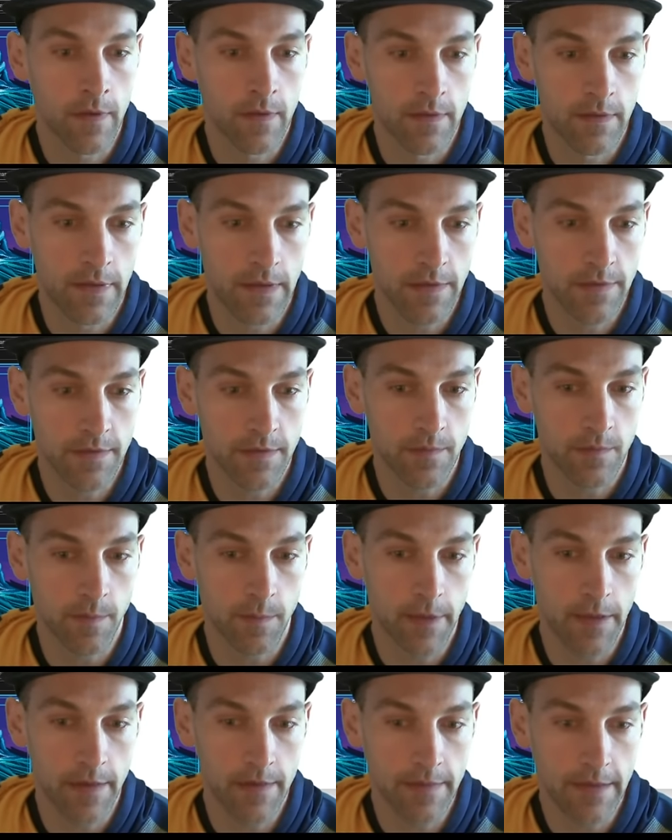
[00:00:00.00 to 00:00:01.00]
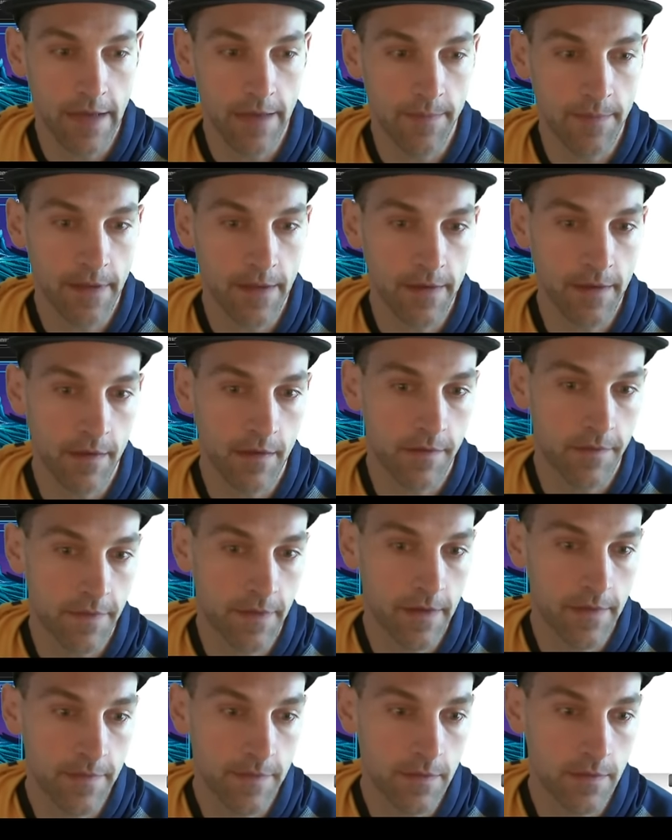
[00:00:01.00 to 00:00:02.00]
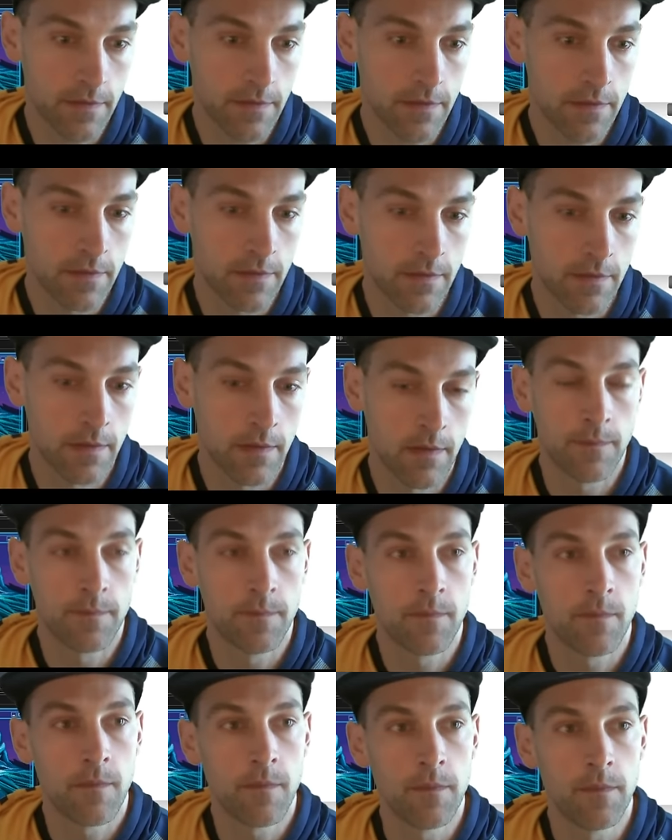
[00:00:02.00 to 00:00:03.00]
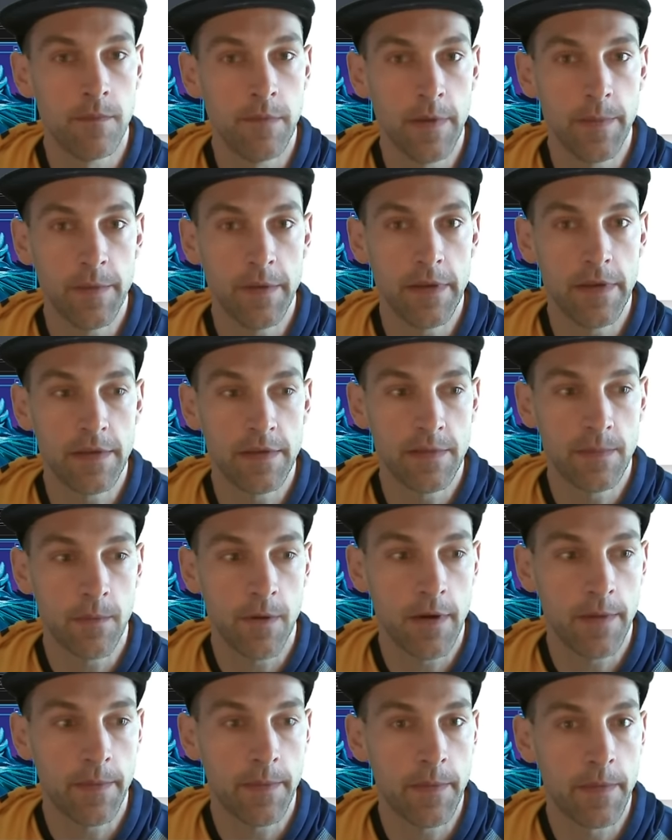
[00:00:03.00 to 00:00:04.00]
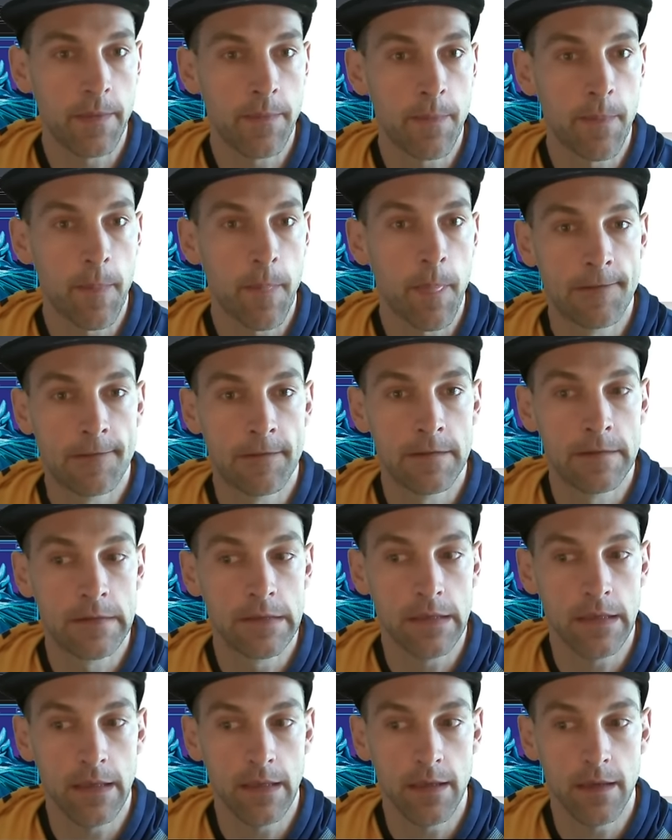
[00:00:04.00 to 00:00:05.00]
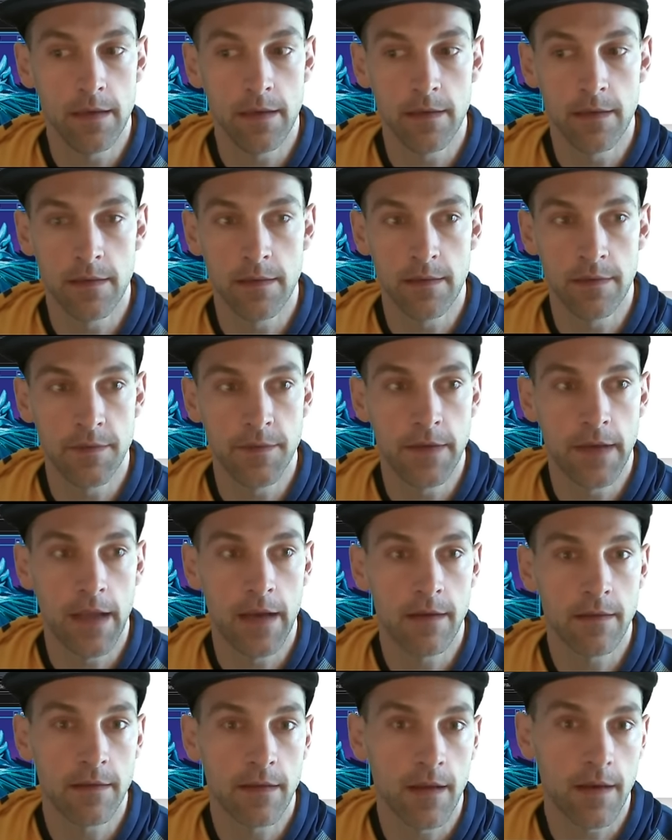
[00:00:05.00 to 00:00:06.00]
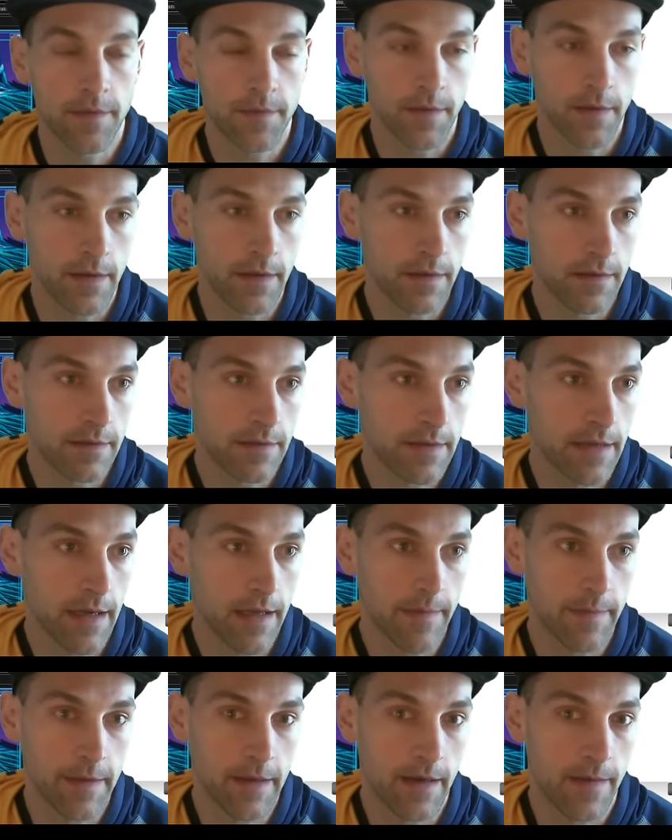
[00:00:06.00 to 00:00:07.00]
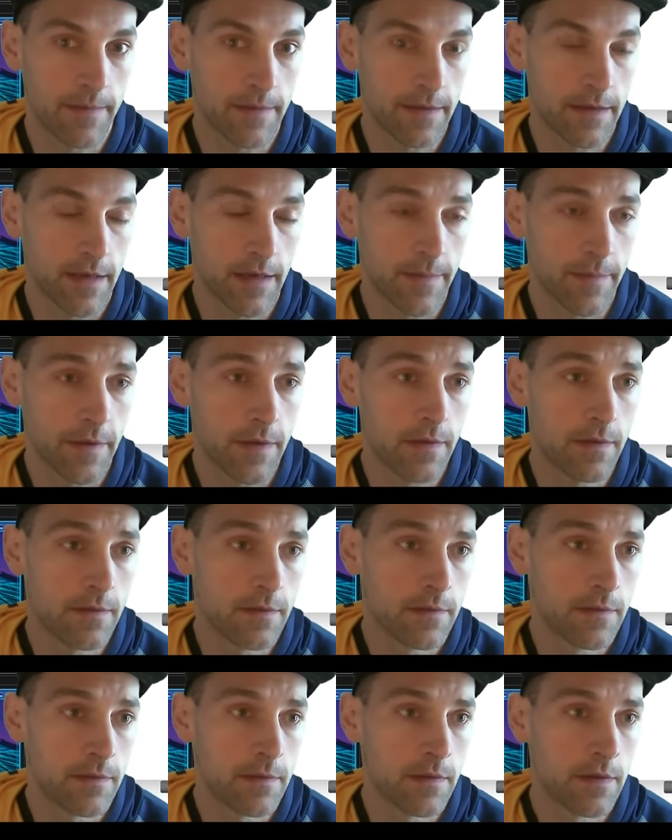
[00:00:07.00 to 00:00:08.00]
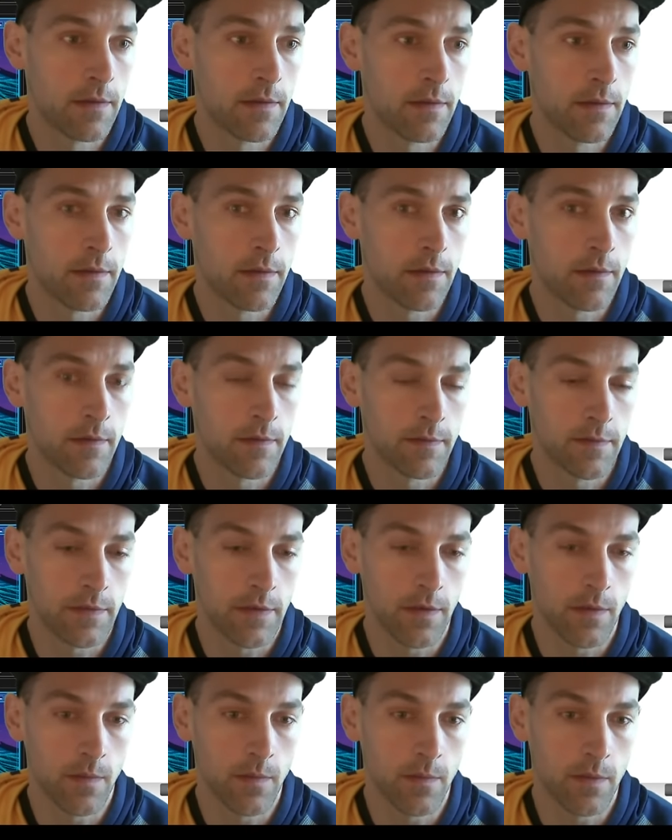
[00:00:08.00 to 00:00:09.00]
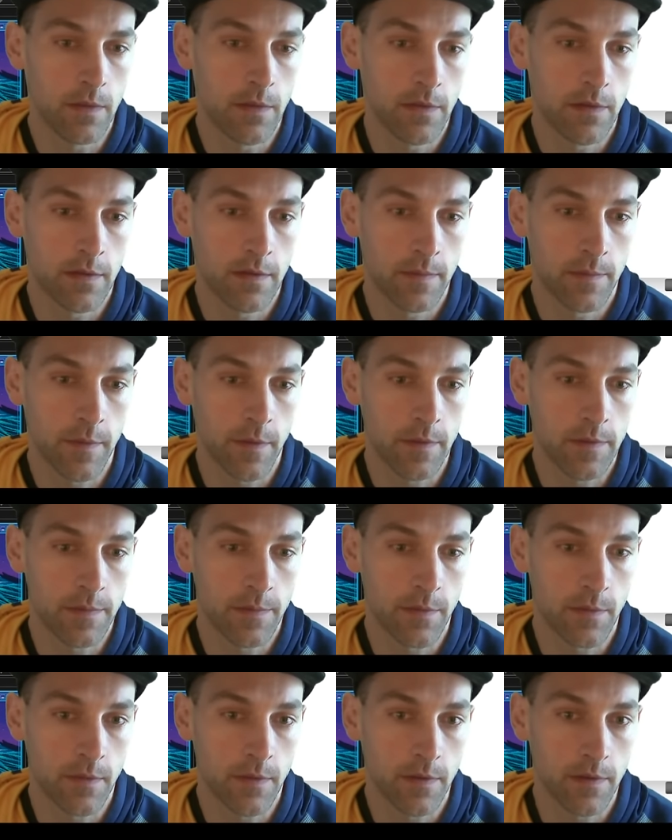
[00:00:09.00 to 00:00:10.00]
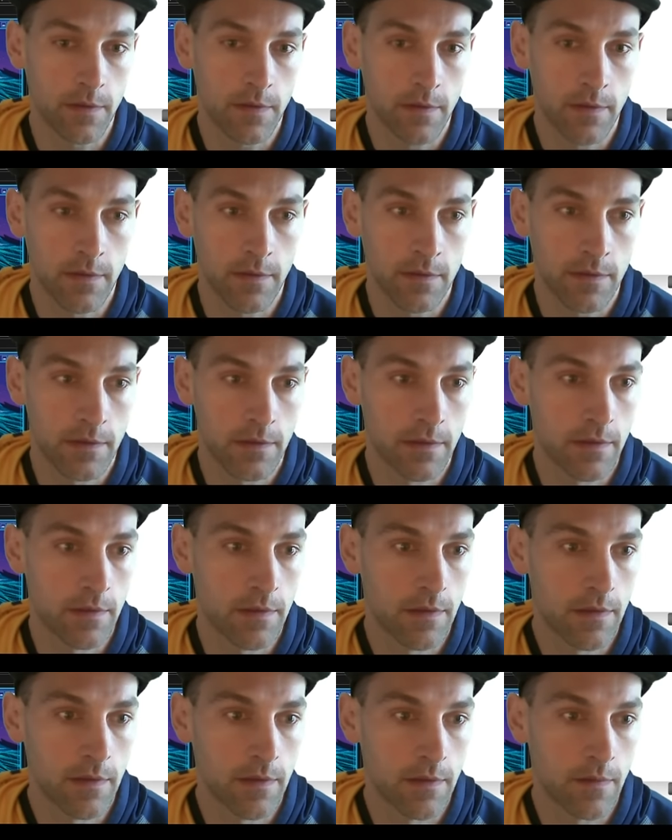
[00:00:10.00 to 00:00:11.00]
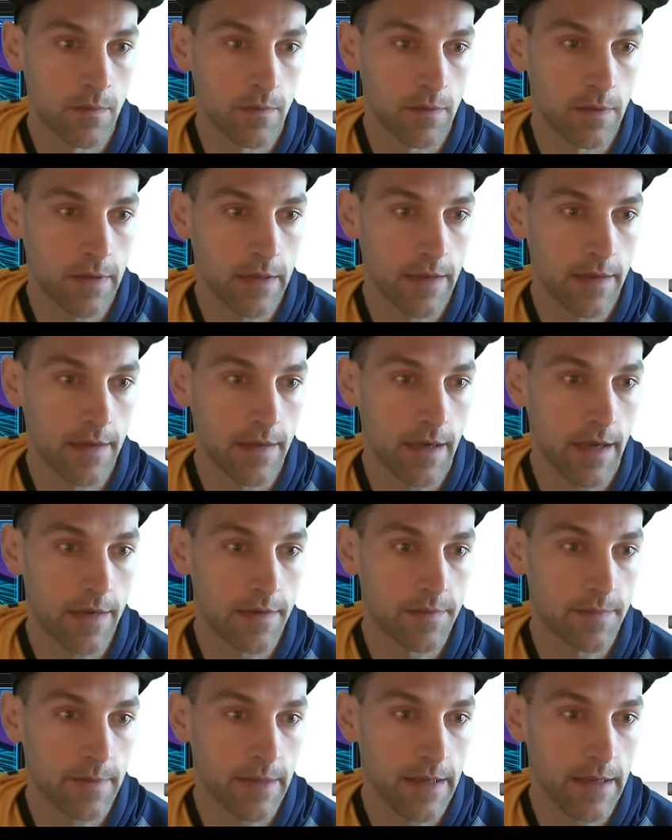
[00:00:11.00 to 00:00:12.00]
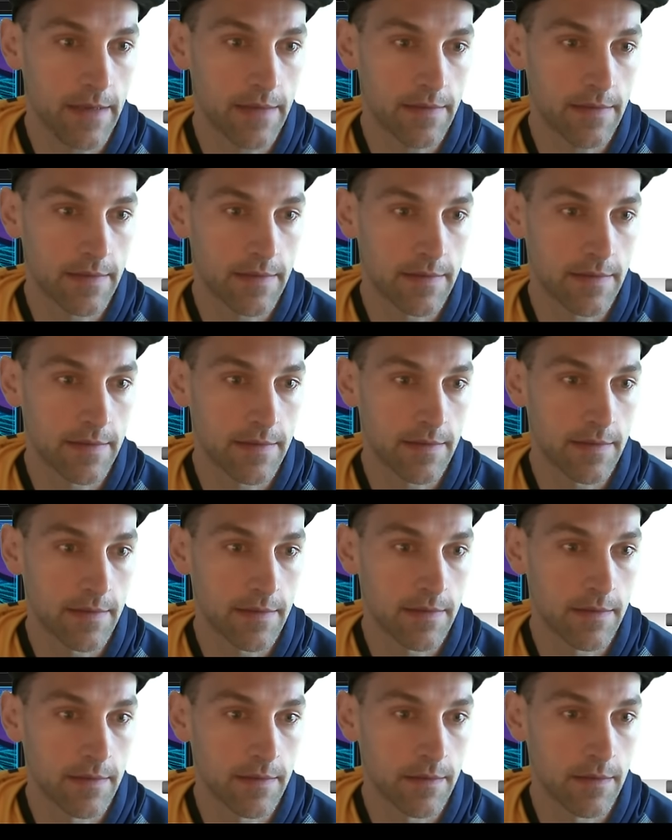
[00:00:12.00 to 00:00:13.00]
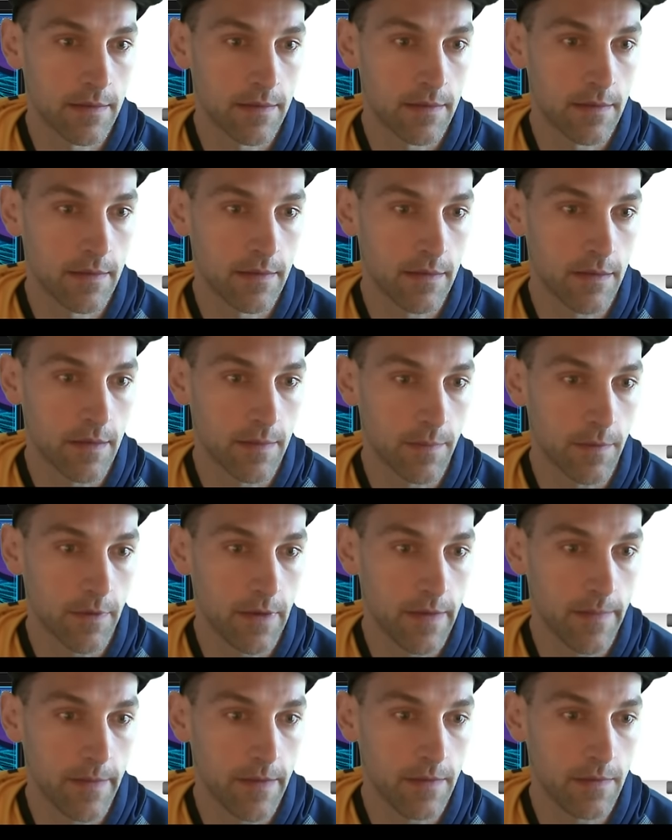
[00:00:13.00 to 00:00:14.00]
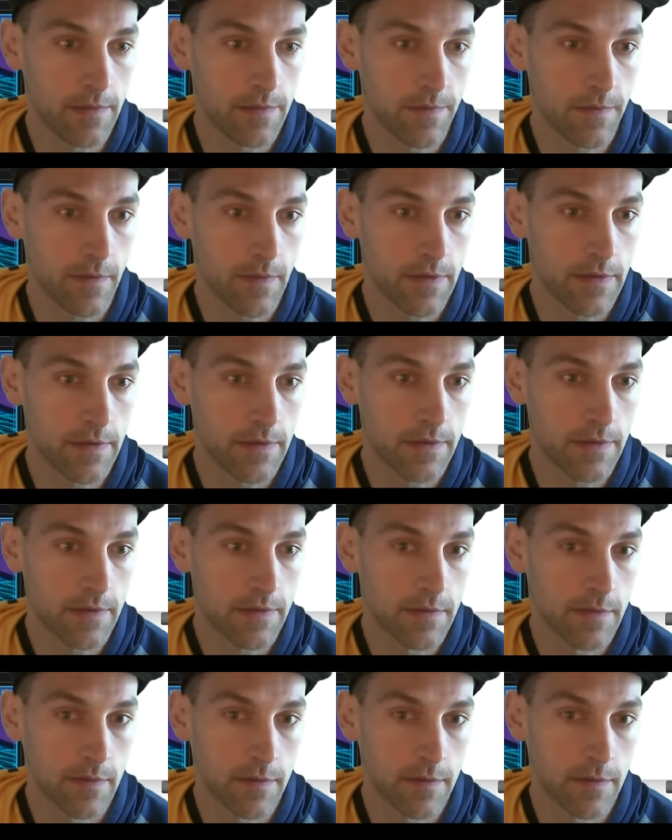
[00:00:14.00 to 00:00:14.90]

Next turn we'll play our tap land and our Faithful. They play a Swamp. And Fanatical Offering. Gotta be Goblin combo. So, post board Looking at the hydroblasts that prohibit, lose focus.